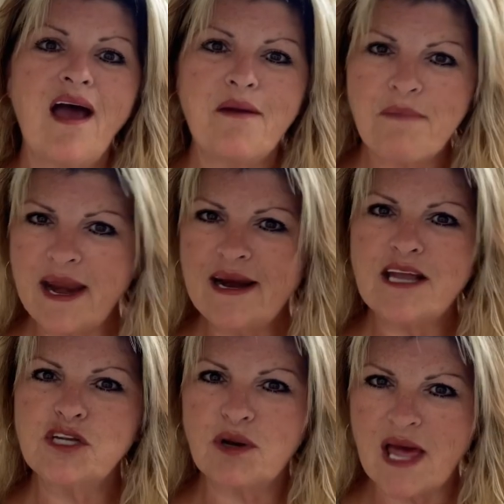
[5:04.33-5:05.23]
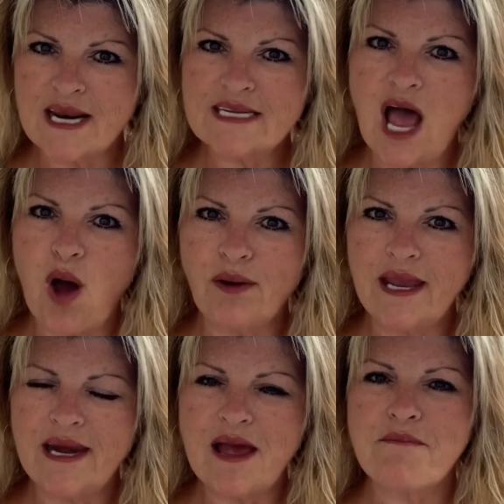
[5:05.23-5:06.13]
I may not do a lot of
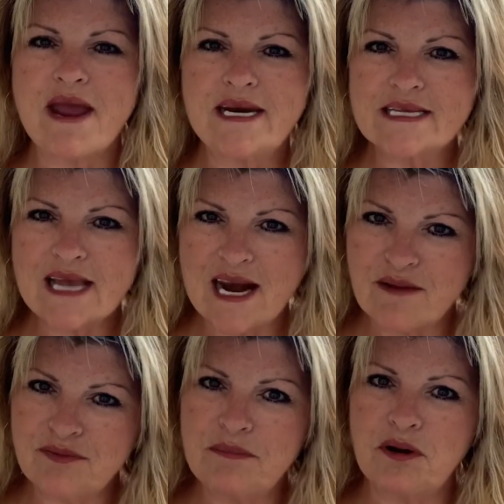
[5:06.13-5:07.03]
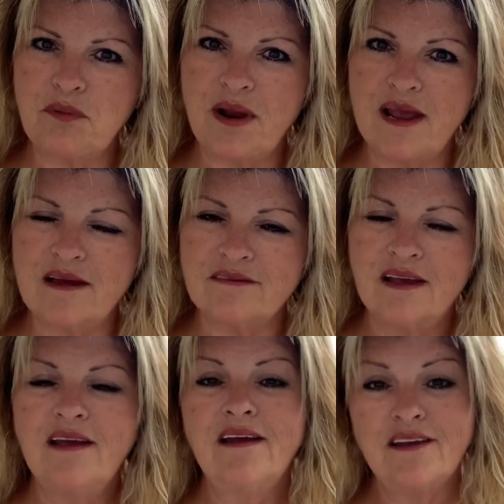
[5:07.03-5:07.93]
talking. I may just kind of flip it around
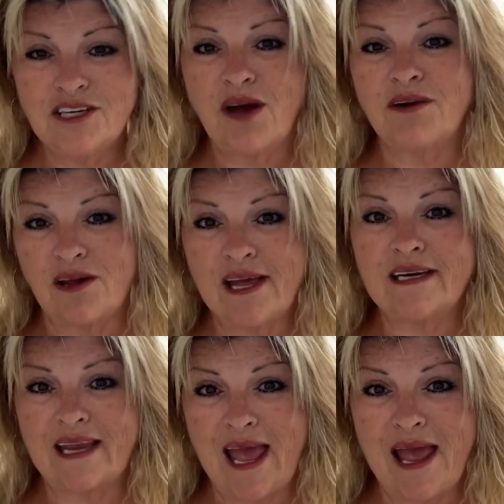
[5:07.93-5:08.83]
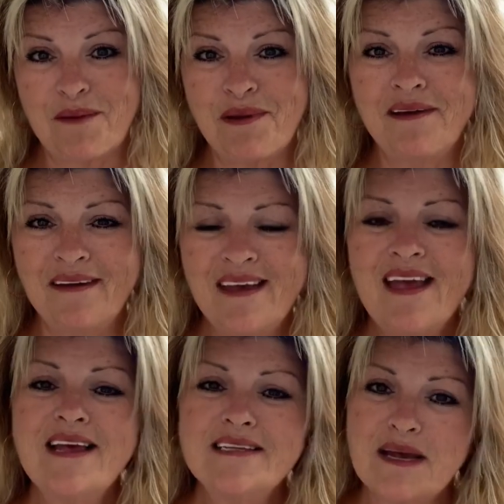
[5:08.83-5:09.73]
because y'all know I like to gab.
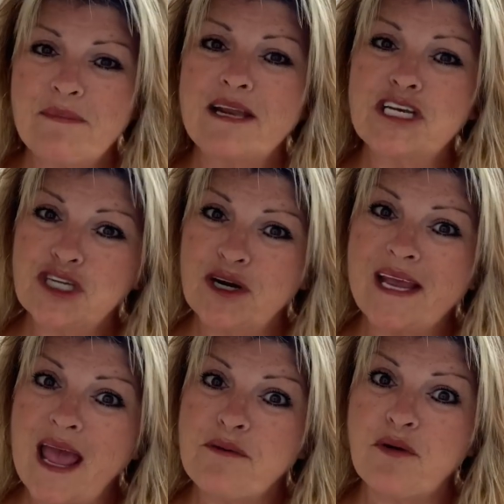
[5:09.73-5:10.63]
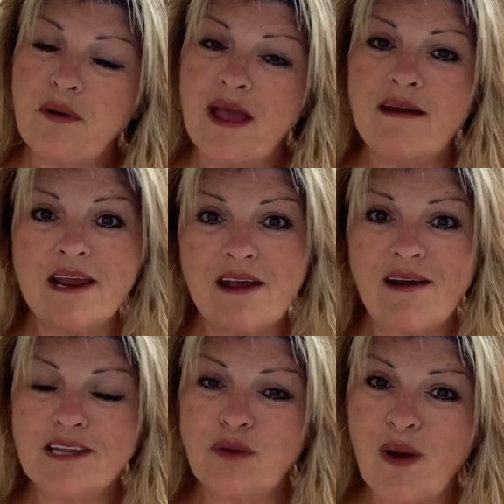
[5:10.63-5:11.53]
So I may just turn the camera around and y'all
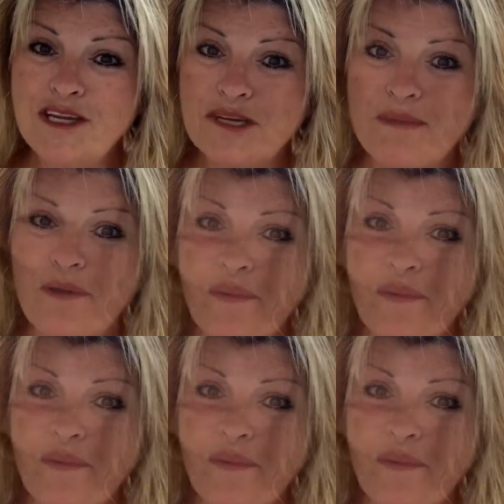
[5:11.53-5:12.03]
get to watching me,